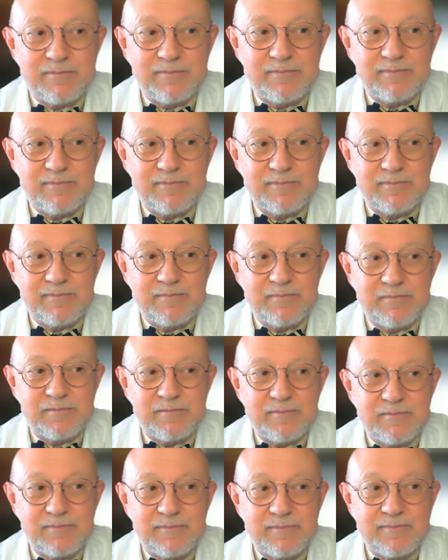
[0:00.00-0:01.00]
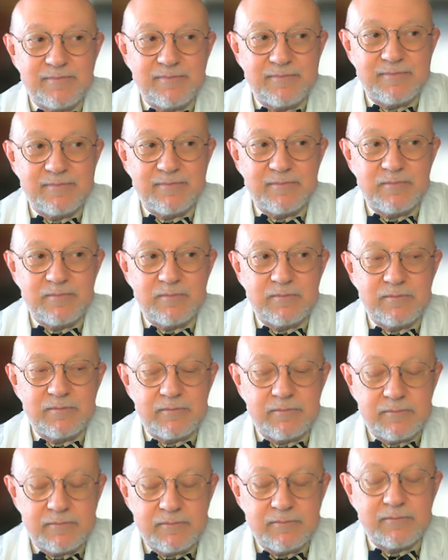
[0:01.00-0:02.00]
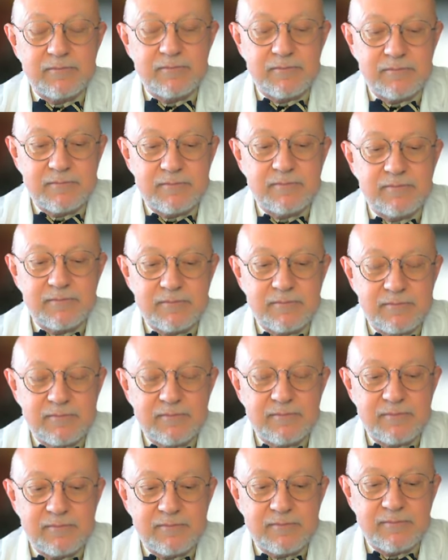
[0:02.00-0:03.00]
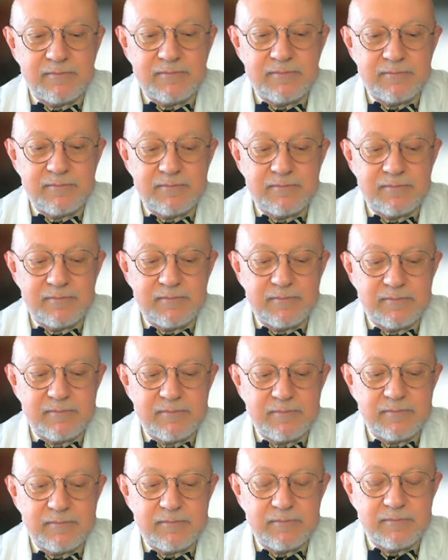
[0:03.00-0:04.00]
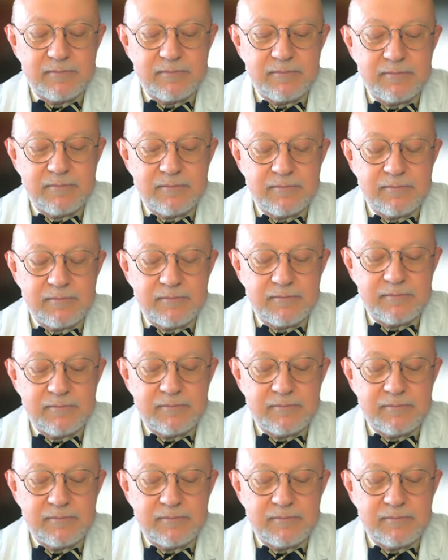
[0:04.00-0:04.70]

[no speech]